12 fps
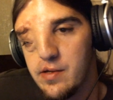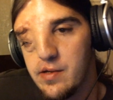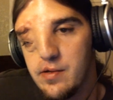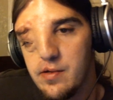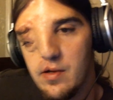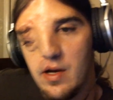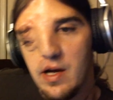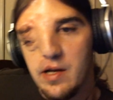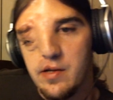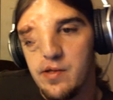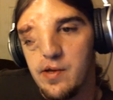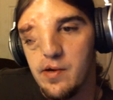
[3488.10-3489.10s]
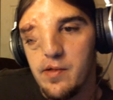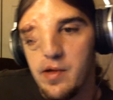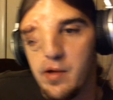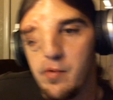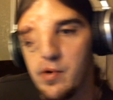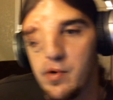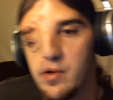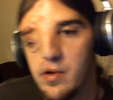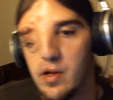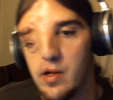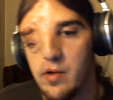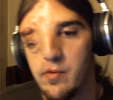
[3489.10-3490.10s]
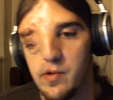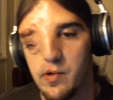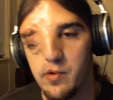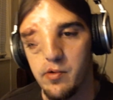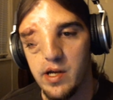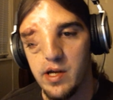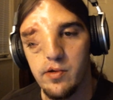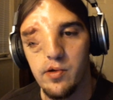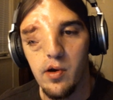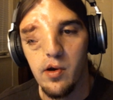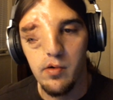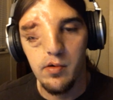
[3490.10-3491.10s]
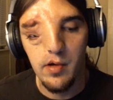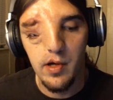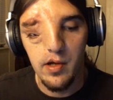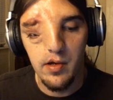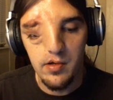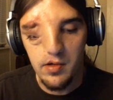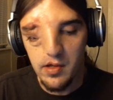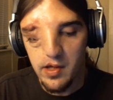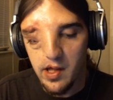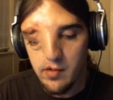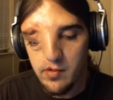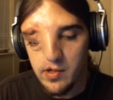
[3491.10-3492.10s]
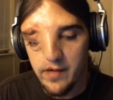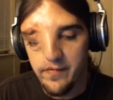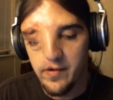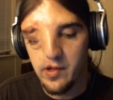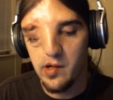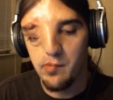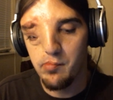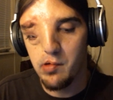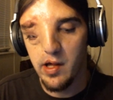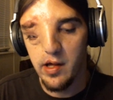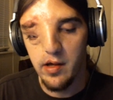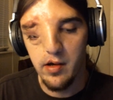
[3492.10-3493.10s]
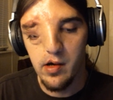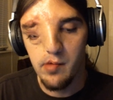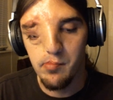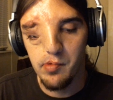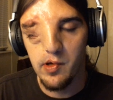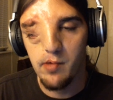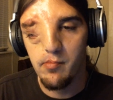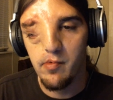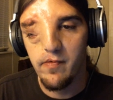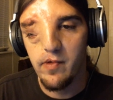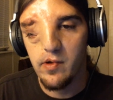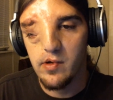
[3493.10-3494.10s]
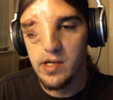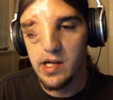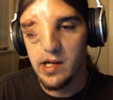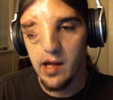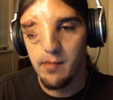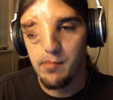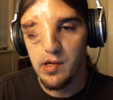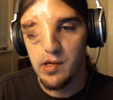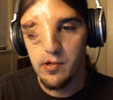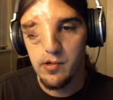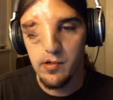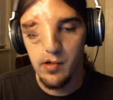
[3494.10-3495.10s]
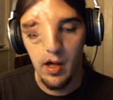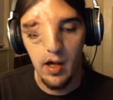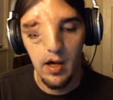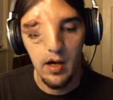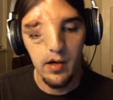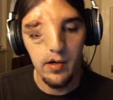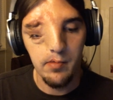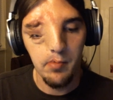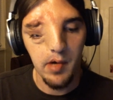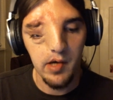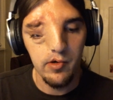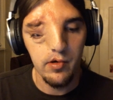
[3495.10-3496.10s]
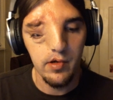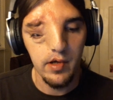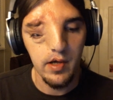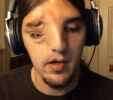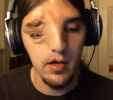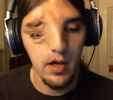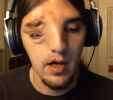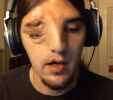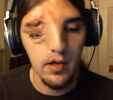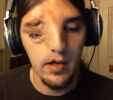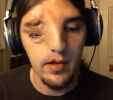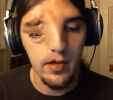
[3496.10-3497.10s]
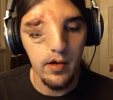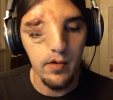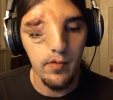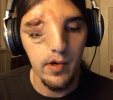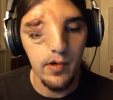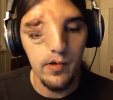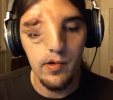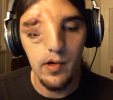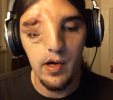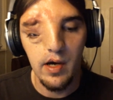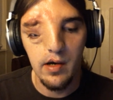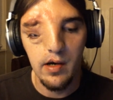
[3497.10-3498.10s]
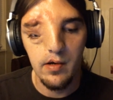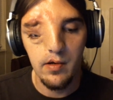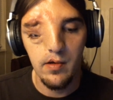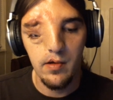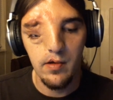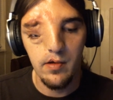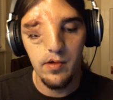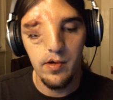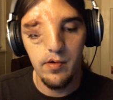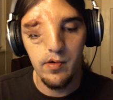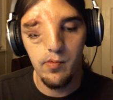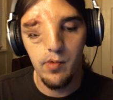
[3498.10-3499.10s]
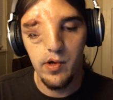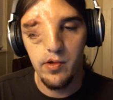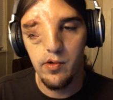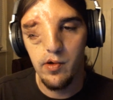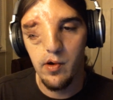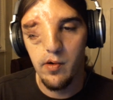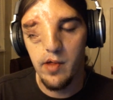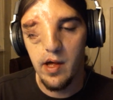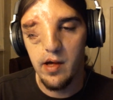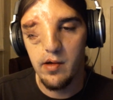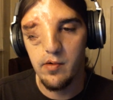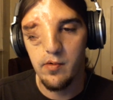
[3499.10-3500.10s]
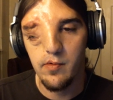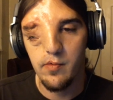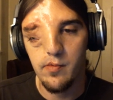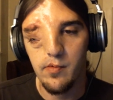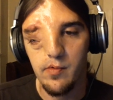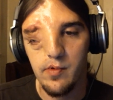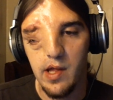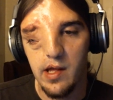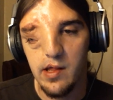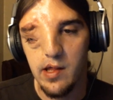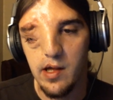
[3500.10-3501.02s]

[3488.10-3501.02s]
Yeah, I I could tell they were, it was a great show, and they were definitely playing up some of the dynamics. Yeah. Especially, like, there was, uh, there was one show that,